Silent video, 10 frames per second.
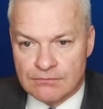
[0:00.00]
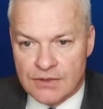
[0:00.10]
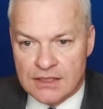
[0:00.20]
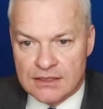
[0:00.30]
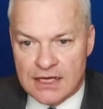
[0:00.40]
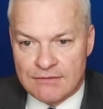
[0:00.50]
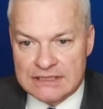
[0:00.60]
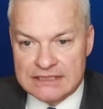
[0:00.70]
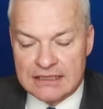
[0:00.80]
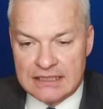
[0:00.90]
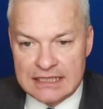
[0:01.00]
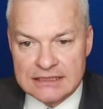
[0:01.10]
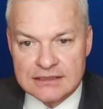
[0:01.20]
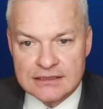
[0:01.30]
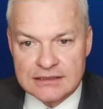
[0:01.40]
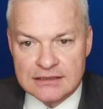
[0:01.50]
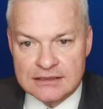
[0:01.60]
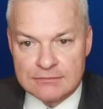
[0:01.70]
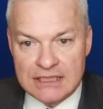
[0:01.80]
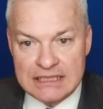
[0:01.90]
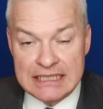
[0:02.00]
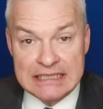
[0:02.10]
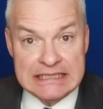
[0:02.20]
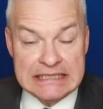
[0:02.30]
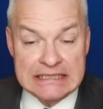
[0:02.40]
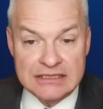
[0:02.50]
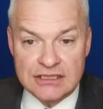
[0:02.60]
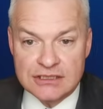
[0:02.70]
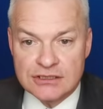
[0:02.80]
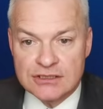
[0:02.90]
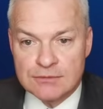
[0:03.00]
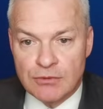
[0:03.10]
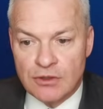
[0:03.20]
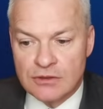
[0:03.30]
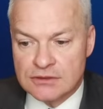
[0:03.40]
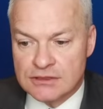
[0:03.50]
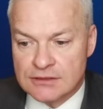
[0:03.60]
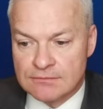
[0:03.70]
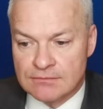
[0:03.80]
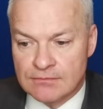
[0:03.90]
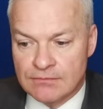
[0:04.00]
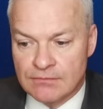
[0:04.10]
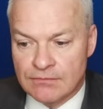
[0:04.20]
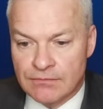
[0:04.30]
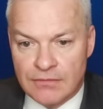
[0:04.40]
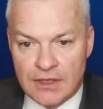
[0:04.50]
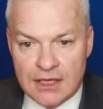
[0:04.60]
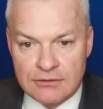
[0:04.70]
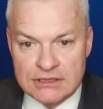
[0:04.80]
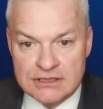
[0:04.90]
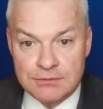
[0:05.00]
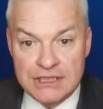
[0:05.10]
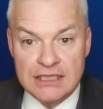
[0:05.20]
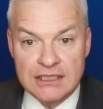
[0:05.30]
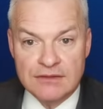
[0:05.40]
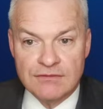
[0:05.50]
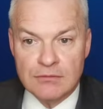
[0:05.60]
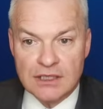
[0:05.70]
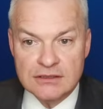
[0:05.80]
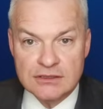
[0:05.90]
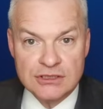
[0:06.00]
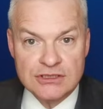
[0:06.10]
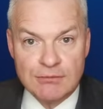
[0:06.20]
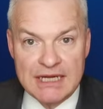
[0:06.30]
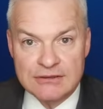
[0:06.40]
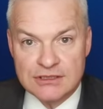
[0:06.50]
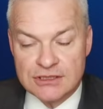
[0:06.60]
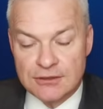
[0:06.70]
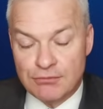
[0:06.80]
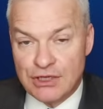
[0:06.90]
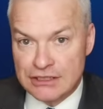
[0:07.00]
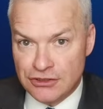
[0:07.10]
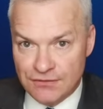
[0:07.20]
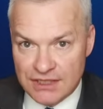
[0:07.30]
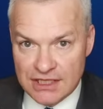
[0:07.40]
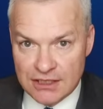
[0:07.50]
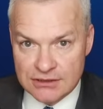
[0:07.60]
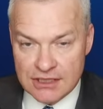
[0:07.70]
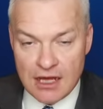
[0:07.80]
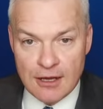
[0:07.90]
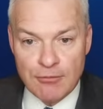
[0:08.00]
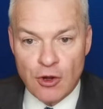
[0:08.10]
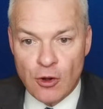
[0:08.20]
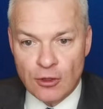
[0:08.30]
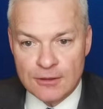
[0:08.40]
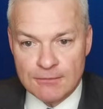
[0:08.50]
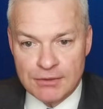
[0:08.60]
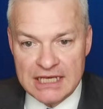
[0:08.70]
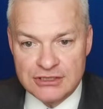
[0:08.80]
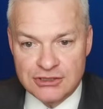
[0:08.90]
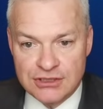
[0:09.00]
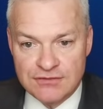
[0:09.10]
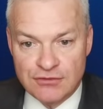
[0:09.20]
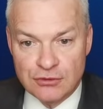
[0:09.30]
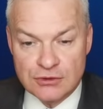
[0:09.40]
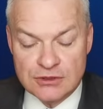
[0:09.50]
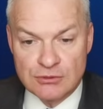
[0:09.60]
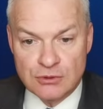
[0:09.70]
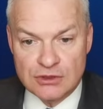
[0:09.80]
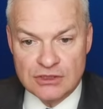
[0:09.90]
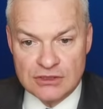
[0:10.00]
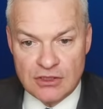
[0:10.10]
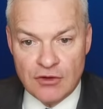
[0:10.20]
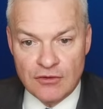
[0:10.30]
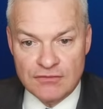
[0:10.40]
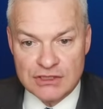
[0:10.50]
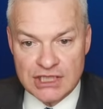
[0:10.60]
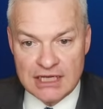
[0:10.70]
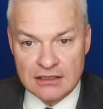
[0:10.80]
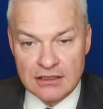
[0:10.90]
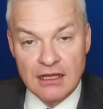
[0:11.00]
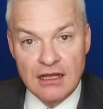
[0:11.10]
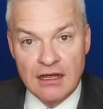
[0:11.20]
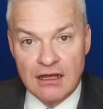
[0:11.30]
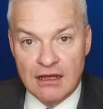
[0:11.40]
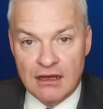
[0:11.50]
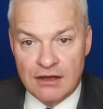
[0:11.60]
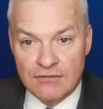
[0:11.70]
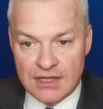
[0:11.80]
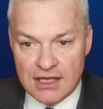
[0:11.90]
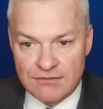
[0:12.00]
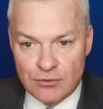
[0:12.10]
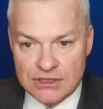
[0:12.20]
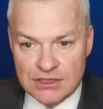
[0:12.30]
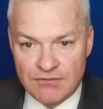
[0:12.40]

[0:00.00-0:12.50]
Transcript: But having said that, doesn't make it any easier to spot. Now, it's the beginning of the month, just about, so brand new videos up on Patreon for all supporters of the channel over there, for which